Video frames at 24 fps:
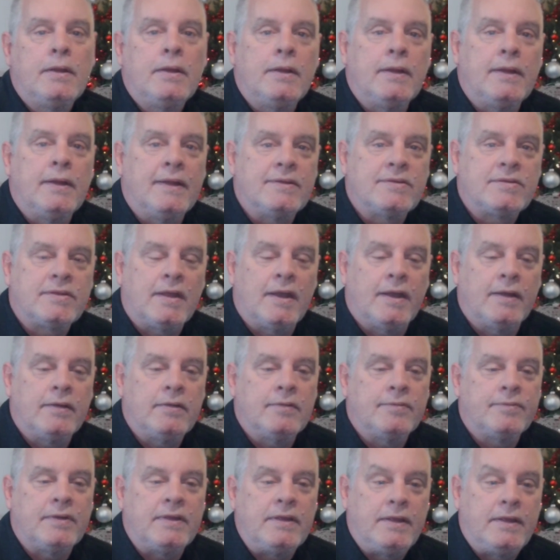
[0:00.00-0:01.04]
It's kind
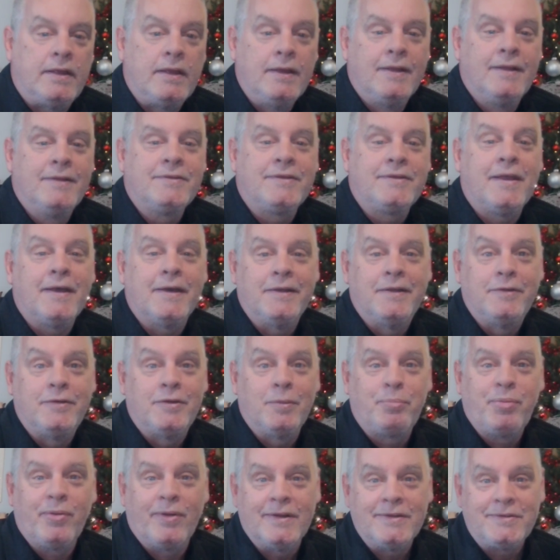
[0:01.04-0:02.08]
of
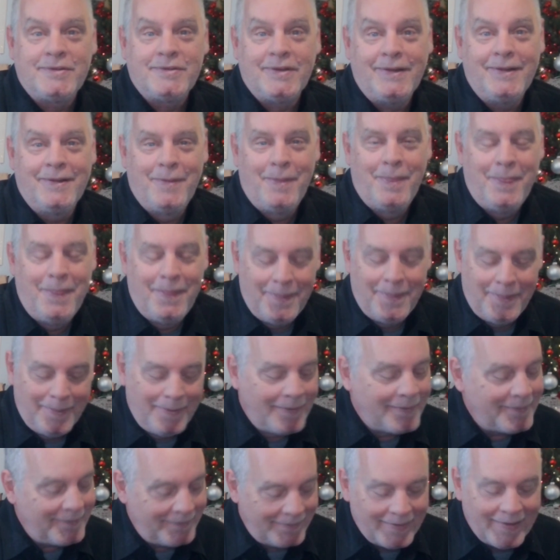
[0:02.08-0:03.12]
depressing.
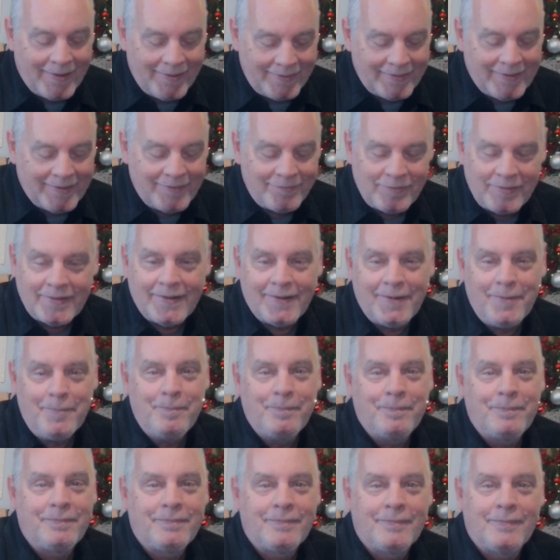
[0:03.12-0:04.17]
I'll give you that.
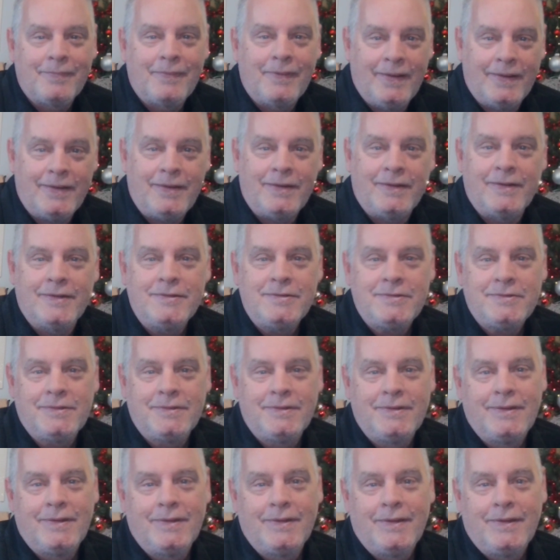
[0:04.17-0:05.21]
It is.
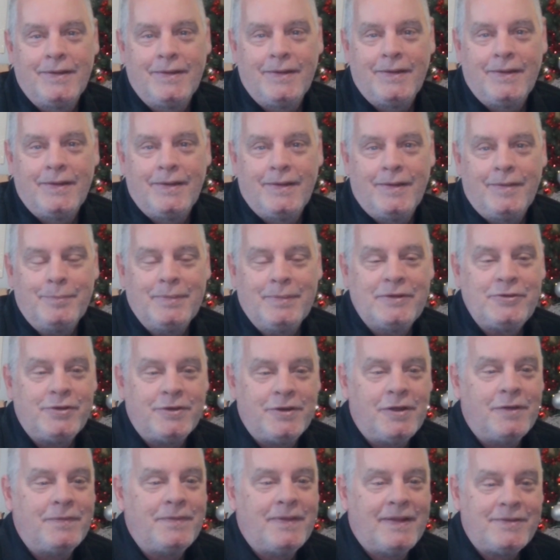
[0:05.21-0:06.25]
But you
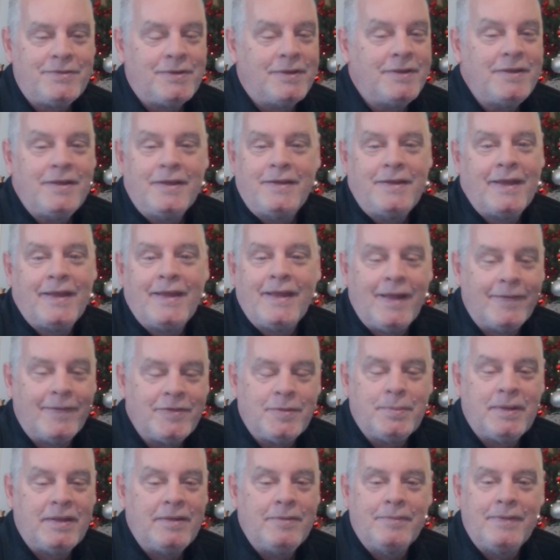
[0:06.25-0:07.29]
know, you have to
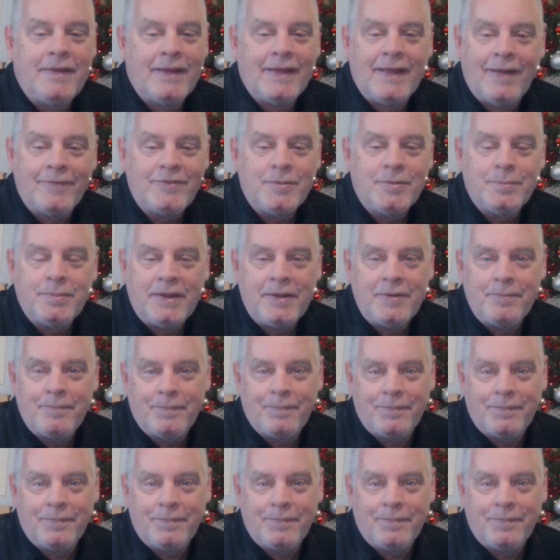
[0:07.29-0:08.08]
be